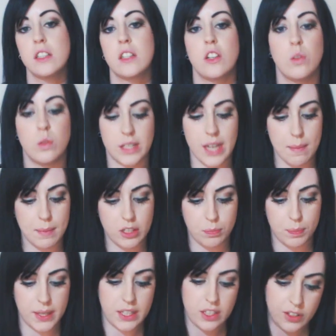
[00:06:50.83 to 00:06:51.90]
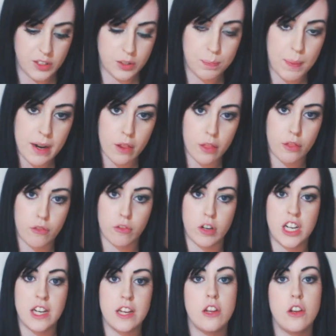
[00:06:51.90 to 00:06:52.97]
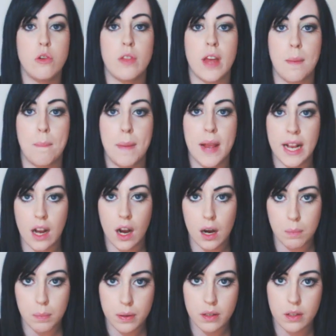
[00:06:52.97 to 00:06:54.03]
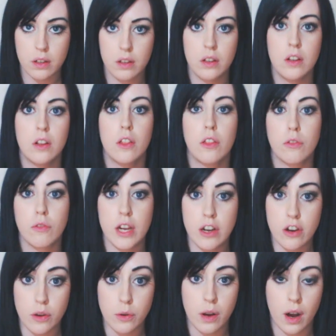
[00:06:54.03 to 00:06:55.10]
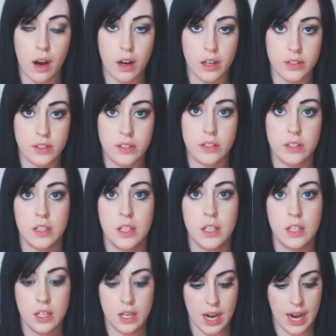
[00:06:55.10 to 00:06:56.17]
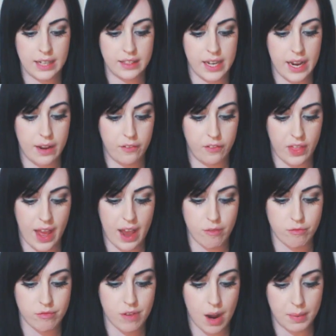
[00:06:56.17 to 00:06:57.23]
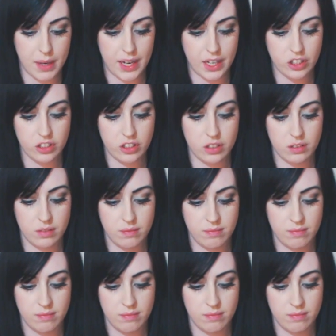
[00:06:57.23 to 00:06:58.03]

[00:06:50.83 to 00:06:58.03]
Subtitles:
done your damage bit, you spent 3, you then pick up 3 new cards, and if they're rubbish,